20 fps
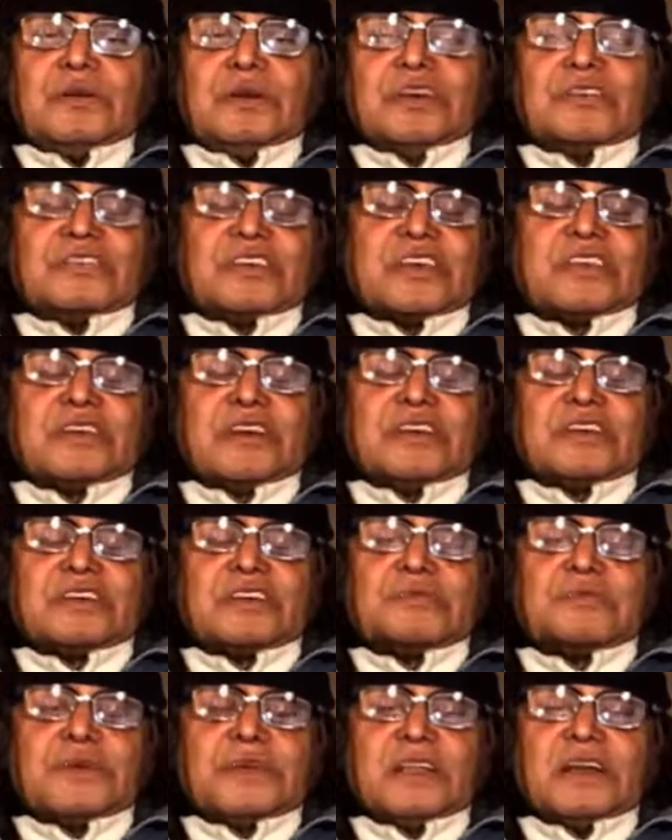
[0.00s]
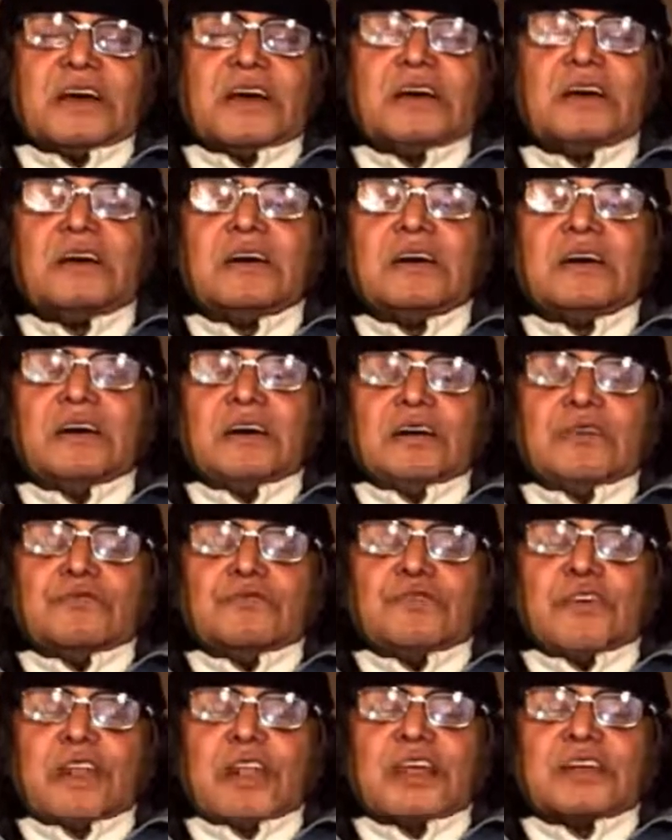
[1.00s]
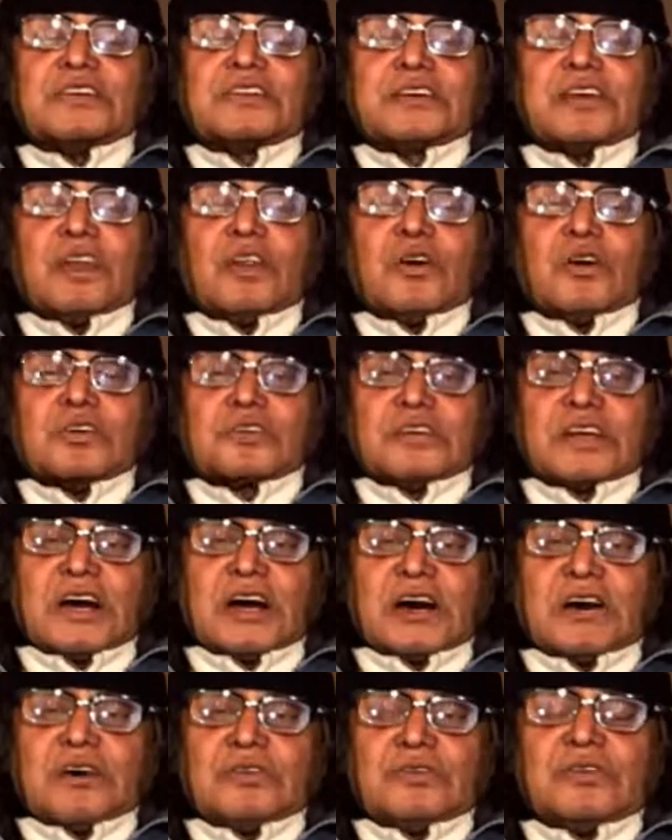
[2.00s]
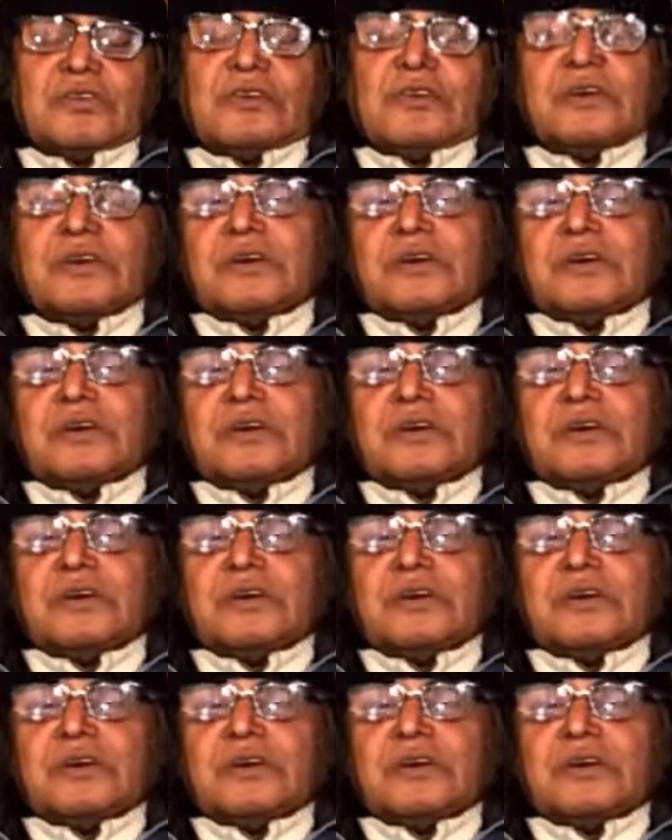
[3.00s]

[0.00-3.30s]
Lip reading: It has been a voluntary lockdown